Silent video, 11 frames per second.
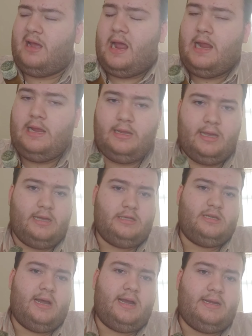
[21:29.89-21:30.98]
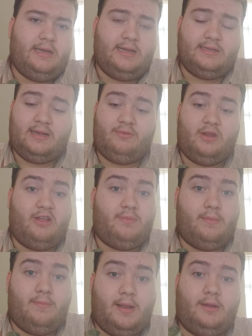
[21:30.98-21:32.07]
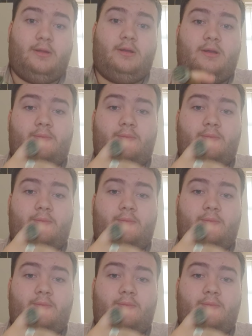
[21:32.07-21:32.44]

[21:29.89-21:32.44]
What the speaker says: 8 years, 9 years after they've been made.